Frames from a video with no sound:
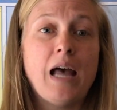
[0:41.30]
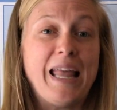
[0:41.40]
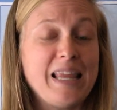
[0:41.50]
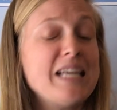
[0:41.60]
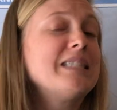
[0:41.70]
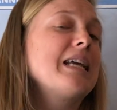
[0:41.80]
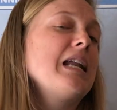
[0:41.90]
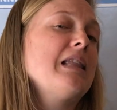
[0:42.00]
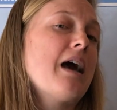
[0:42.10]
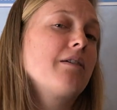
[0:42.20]
at least
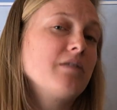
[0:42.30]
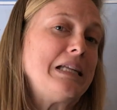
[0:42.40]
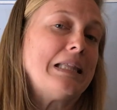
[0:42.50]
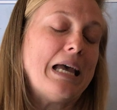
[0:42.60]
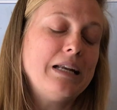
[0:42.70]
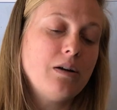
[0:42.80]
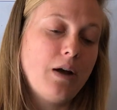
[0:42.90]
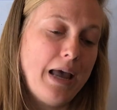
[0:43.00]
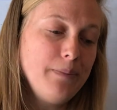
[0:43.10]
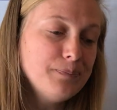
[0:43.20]
getting that green light,
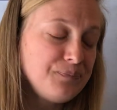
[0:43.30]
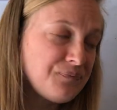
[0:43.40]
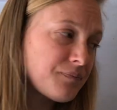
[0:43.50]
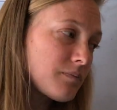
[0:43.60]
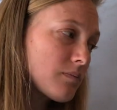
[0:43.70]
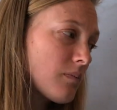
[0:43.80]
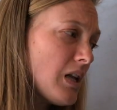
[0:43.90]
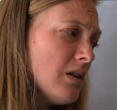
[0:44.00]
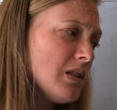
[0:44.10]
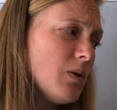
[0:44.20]
okay?
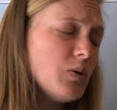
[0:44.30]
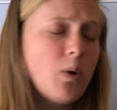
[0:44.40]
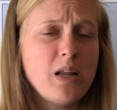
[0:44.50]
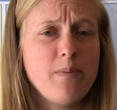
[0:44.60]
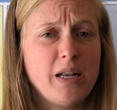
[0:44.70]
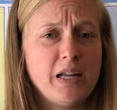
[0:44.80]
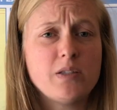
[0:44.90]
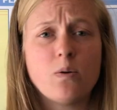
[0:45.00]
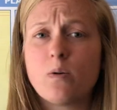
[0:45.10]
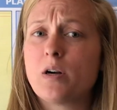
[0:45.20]
So 20
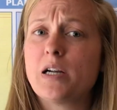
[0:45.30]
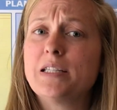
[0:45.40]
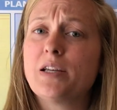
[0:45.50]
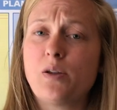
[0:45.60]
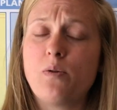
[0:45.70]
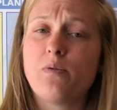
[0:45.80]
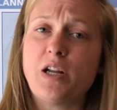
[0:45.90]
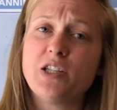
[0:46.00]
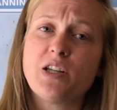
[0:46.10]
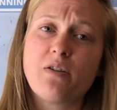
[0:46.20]
minutes or until you
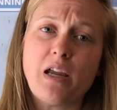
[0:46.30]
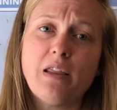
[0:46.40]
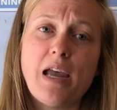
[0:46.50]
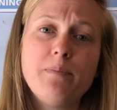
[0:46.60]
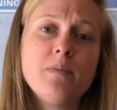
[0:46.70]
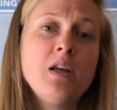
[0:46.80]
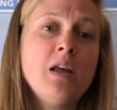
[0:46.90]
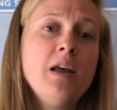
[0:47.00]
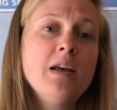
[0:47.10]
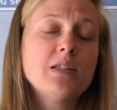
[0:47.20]
reach the green light.
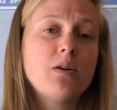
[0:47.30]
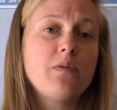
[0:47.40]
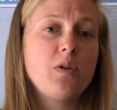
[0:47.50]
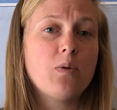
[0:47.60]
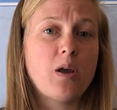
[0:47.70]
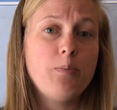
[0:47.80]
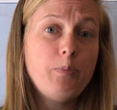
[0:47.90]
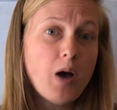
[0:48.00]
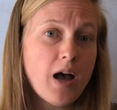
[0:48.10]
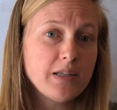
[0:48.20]
So if you want to
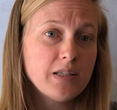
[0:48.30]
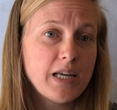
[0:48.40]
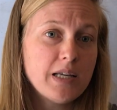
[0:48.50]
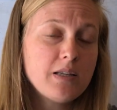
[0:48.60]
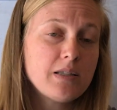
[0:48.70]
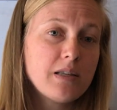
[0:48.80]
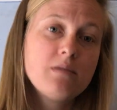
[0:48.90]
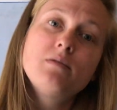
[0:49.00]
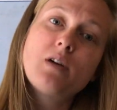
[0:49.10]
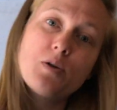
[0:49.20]
pause this,
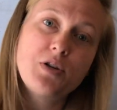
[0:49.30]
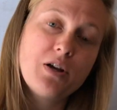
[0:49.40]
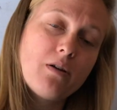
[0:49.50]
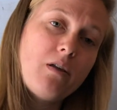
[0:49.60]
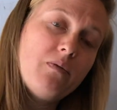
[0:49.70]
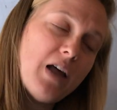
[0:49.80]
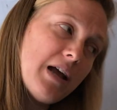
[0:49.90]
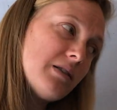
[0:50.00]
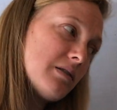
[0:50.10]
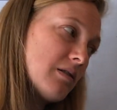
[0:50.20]
go to your
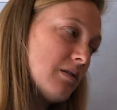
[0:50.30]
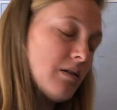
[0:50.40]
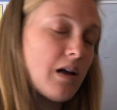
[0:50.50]
reflex